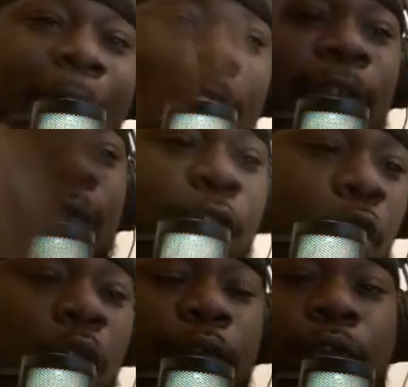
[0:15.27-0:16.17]
back and
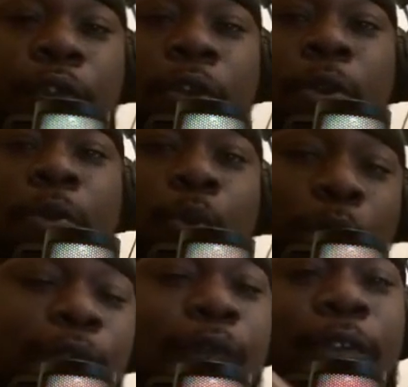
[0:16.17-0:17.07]
forth
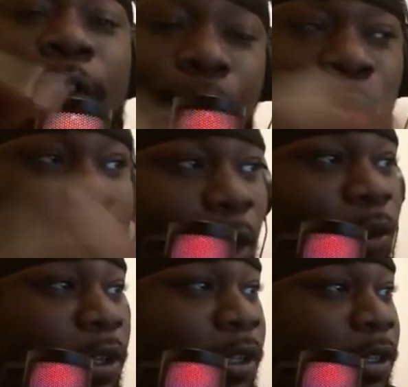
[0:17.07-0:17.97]
with Little
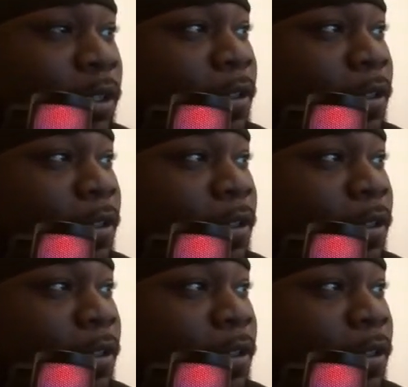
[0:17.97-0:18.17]
Dirk,